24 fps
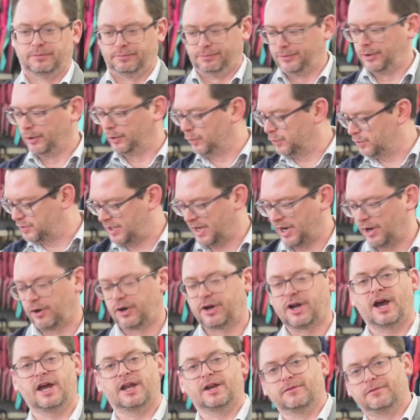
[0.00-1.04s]
the loose hair
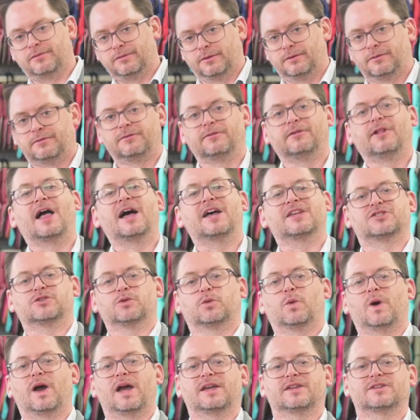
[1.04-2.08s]
kind of flies
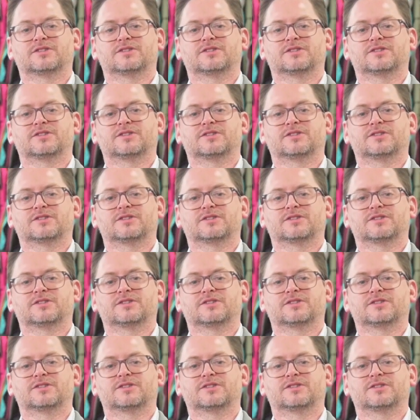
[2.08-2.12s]
away.